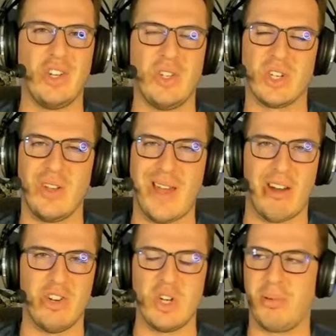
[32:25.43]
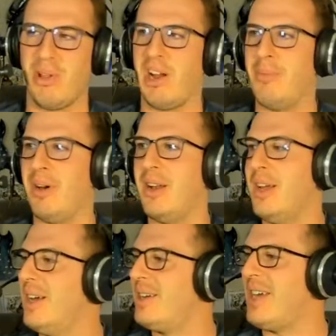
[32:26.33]
She's a good energy player, but
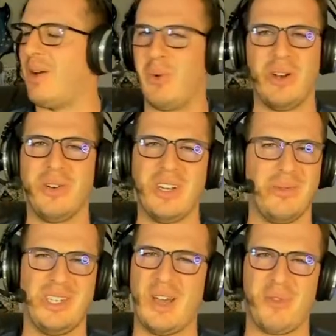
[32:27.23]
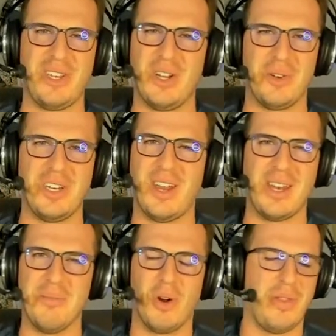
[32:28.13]
yeah, we definitely don't need
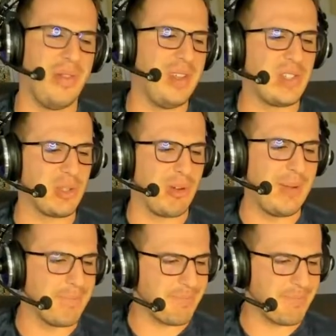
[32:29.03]
any more than these three.